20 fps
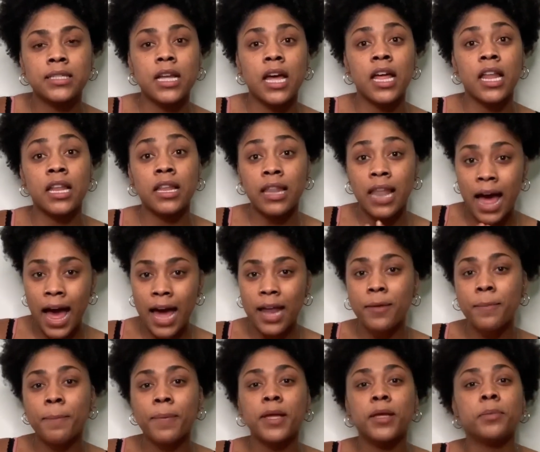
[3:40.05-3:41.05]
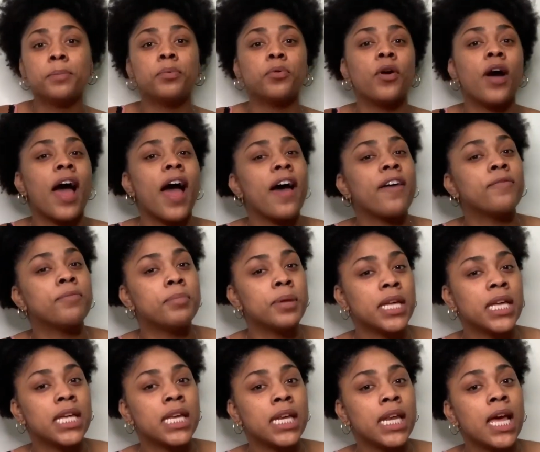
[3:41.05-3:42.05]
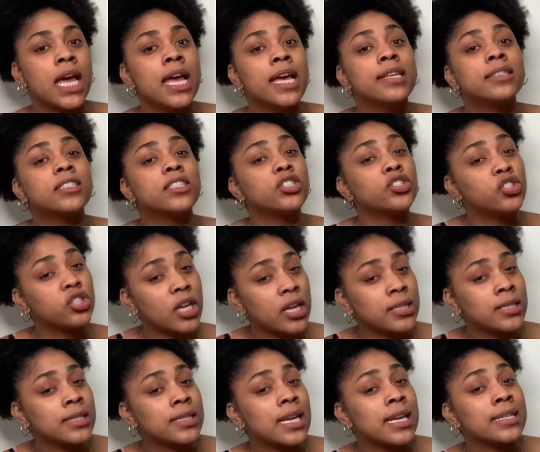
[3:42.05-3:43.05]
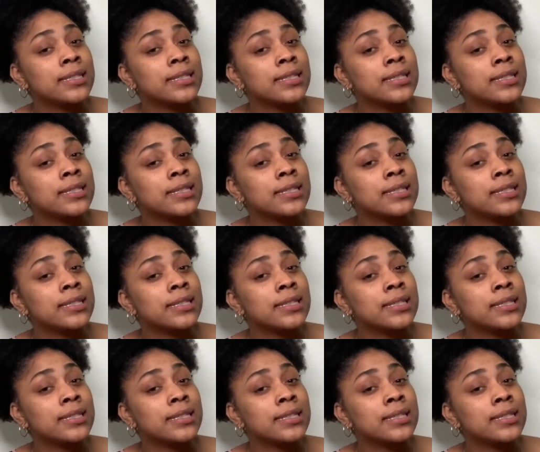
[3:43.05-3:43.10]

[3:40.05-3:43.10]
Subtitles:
a lot of people have been suggesting